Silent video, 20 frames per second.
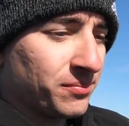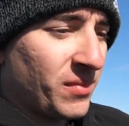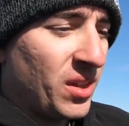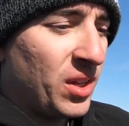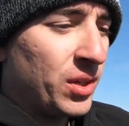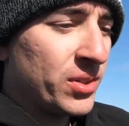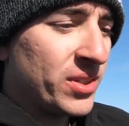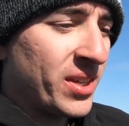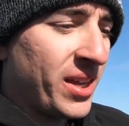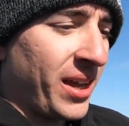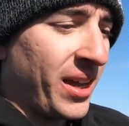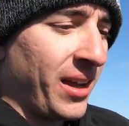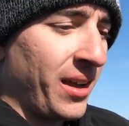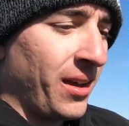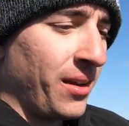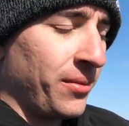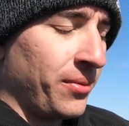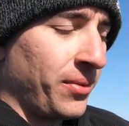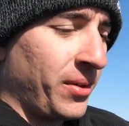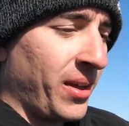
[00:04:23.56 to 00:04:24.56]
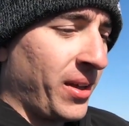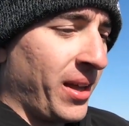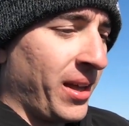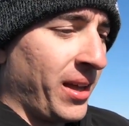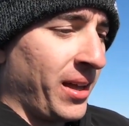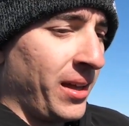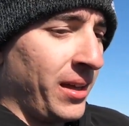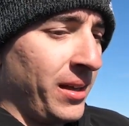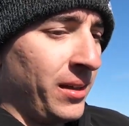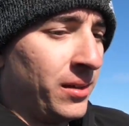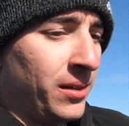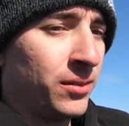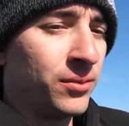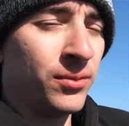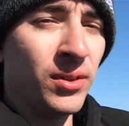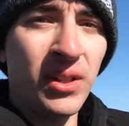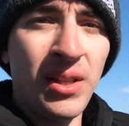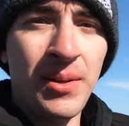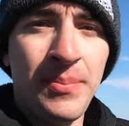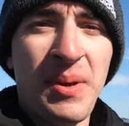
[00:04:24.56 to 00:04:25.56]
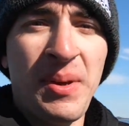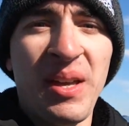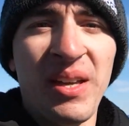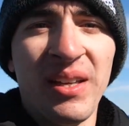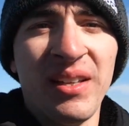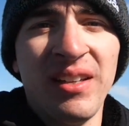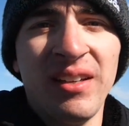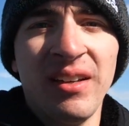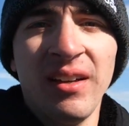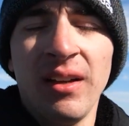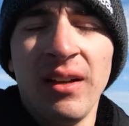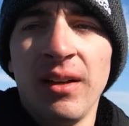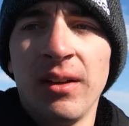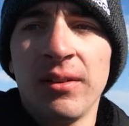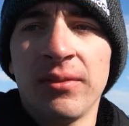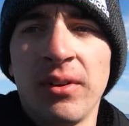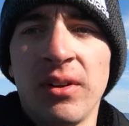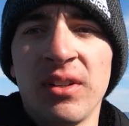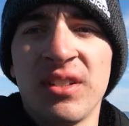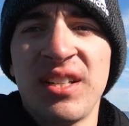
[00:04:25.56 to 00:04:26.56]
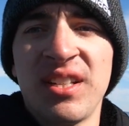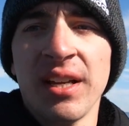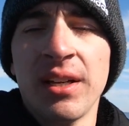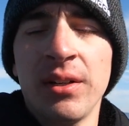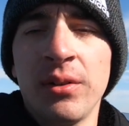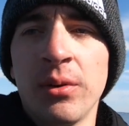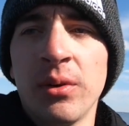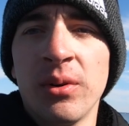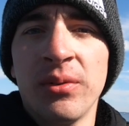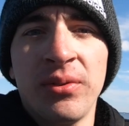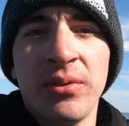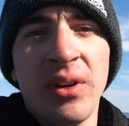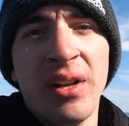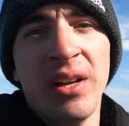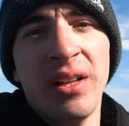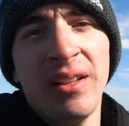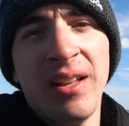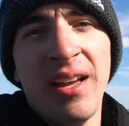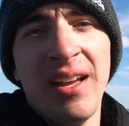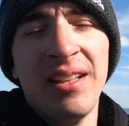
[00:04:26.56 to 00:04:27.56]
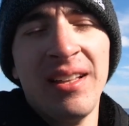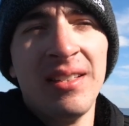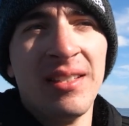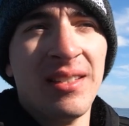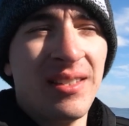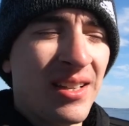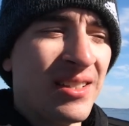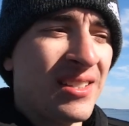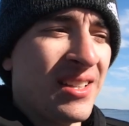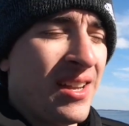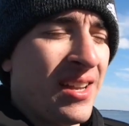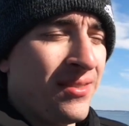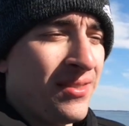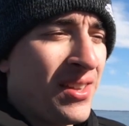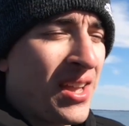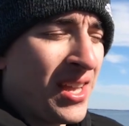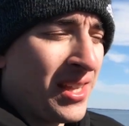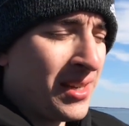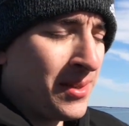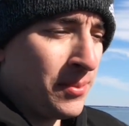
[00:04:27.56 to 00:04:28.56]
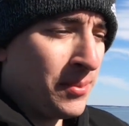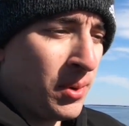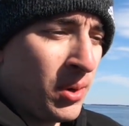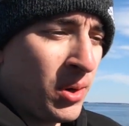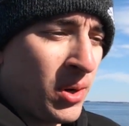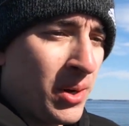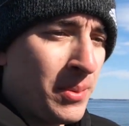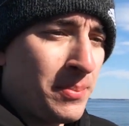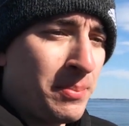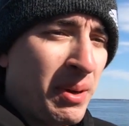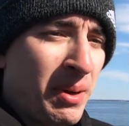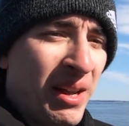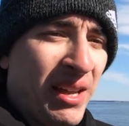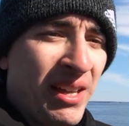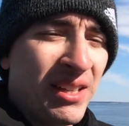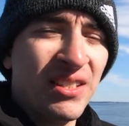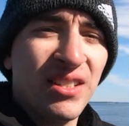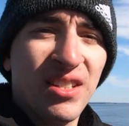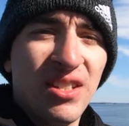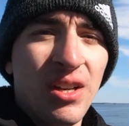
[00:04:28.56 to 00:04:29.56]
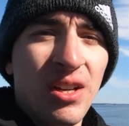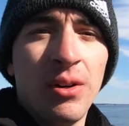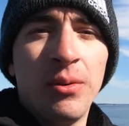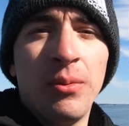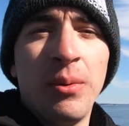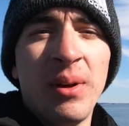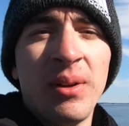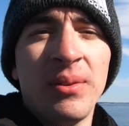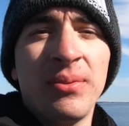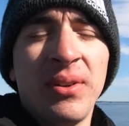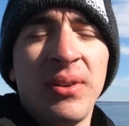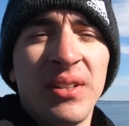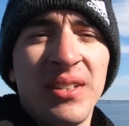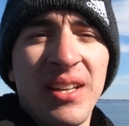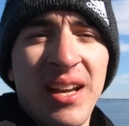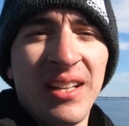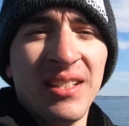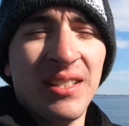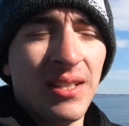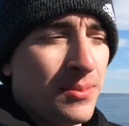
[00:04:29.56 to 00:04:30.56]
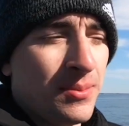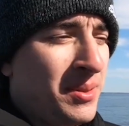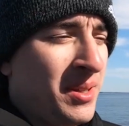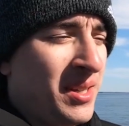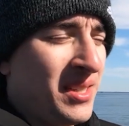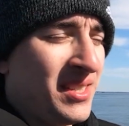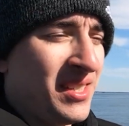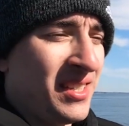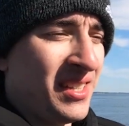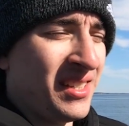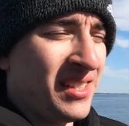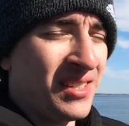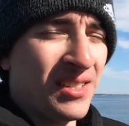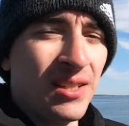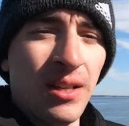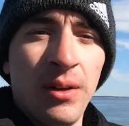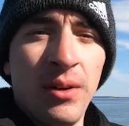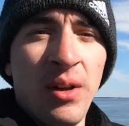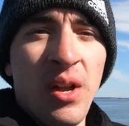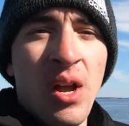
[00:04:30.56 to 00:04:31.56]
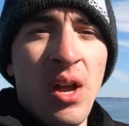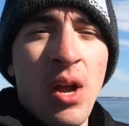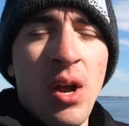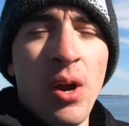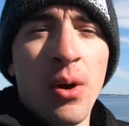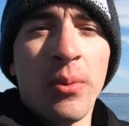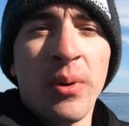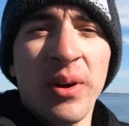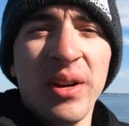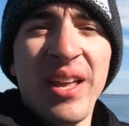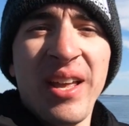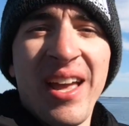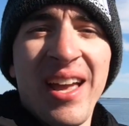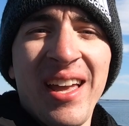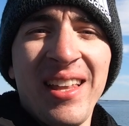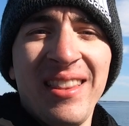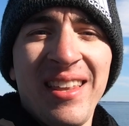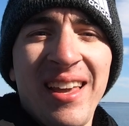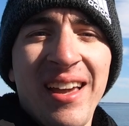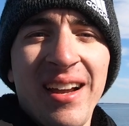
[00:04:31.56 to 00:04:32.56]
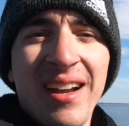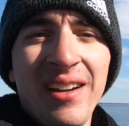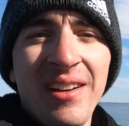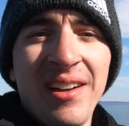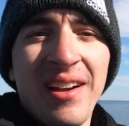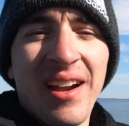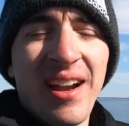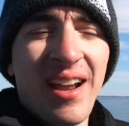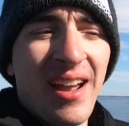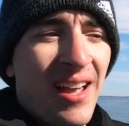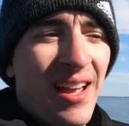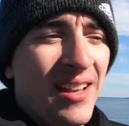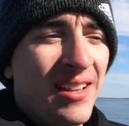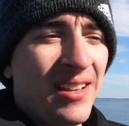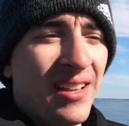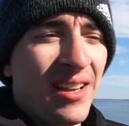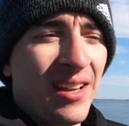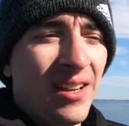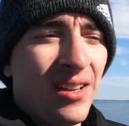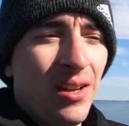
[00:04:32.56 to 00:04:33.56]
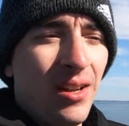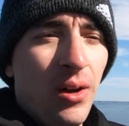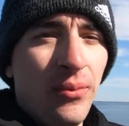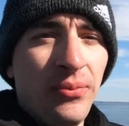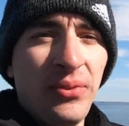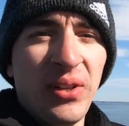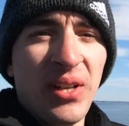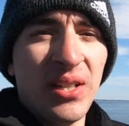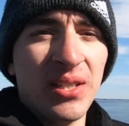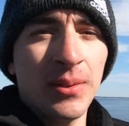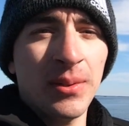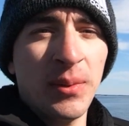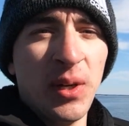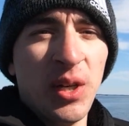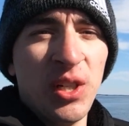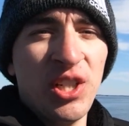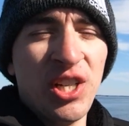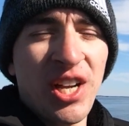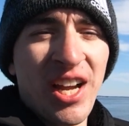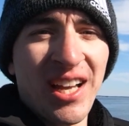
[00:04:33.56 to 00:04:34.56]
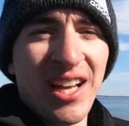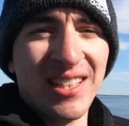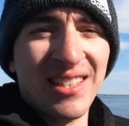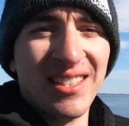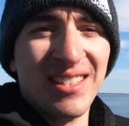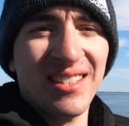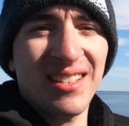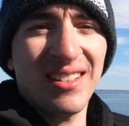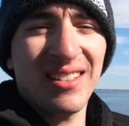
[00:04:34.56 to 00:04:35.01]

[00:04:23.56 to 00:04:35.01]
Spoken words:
used to have a really big second order Fresnel lens. Doesn't have that anymore, but still, what a fantastic place it is. So we're gonna head there and hopefully get some good shots.